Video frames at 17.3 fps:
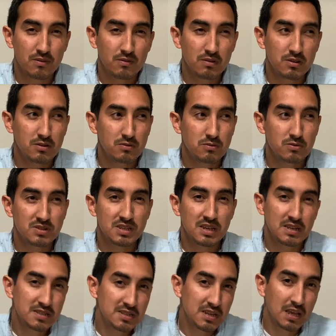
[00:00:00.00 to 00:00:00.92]
you
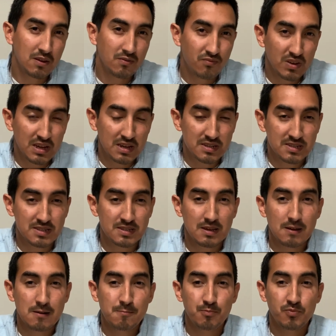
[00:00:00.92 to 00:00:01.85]
send it to get fixed
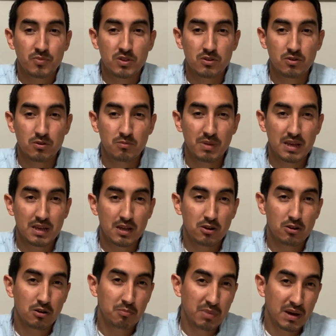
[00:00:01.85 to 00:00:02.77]
to make it
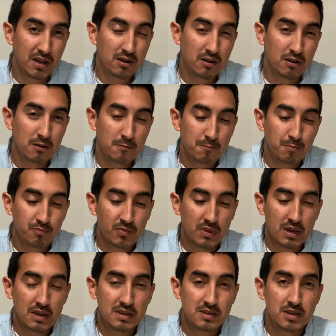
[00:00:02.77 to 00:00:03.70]
look better.
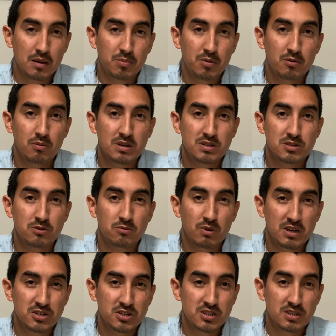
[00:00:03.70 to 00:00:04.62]
Any type of
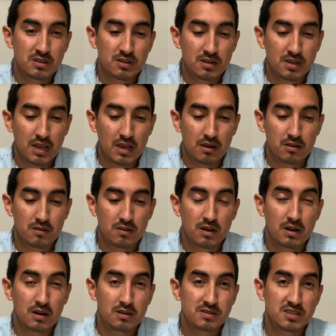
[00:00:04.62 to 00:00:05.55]
restoration, they
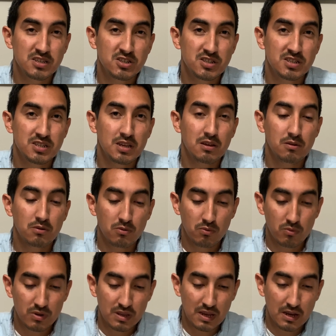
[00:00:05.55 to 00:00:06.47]
CGC,
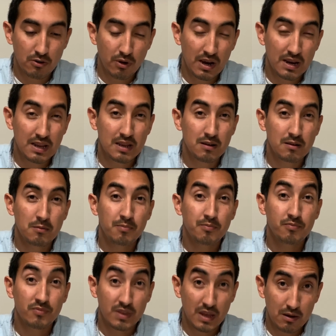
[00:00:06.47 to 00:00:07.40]
when they grade it,
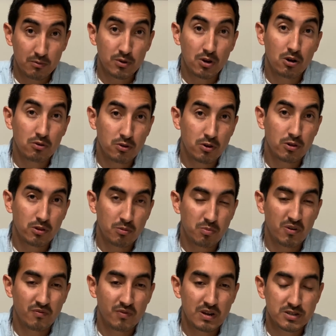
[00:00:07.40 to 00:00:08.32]
they will know, they're the
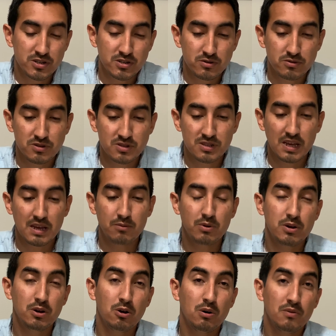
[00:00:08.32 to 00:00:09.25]
professionals. They
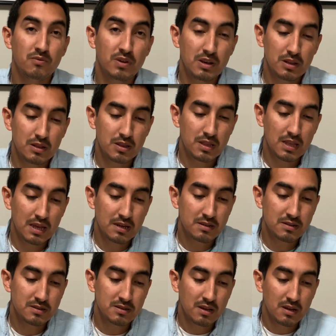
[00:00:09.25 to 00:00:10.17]
will know if
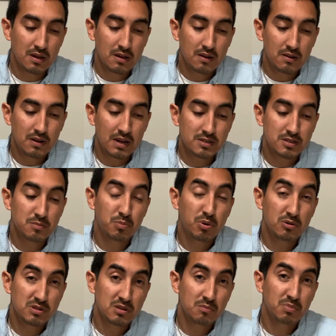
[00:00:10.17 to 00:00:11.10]
anything's not
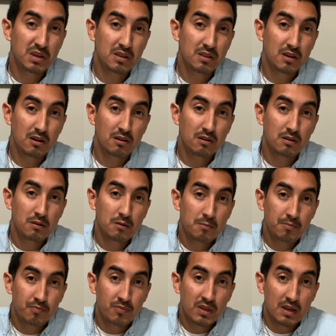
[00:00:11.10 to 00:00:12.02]
supposed to be there
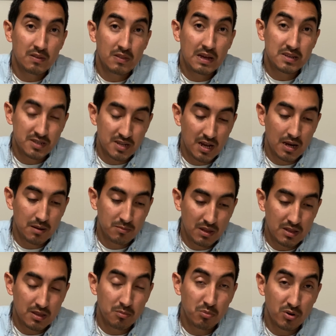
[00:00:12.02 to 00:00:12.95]
in that time
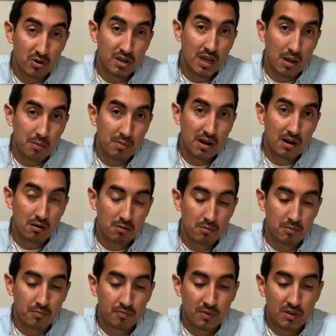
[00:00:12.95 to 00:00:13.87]
that the book came
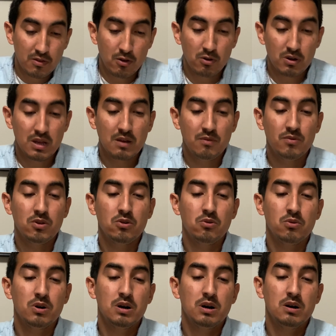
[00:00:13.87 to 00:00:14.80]
out. They'll give
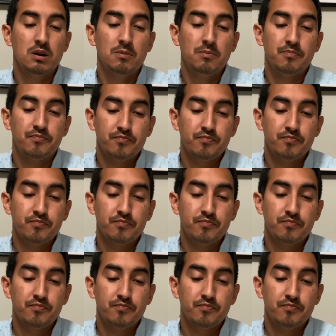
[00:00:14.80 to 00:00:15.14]
you a